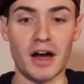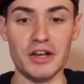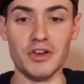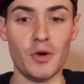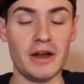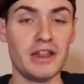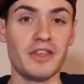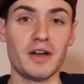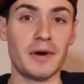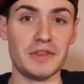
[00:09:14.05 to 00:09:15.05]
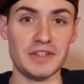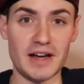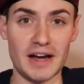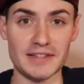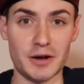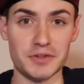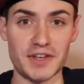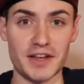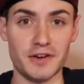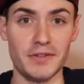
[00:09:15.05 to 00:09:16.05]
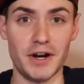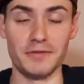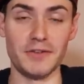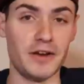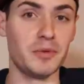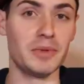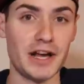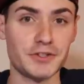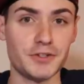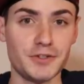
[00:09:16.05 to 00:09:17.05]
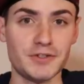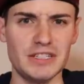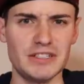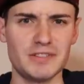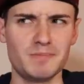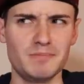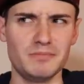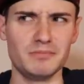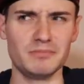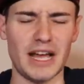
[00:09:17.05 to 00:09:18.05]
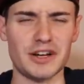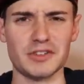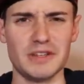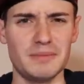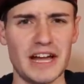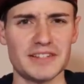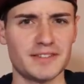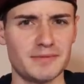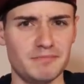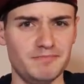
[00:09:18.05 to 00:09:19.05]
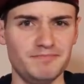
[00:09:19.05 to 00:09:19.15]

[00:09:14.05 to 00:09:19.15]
I know anything about these guys outside of their favorite blasters, and actually that's,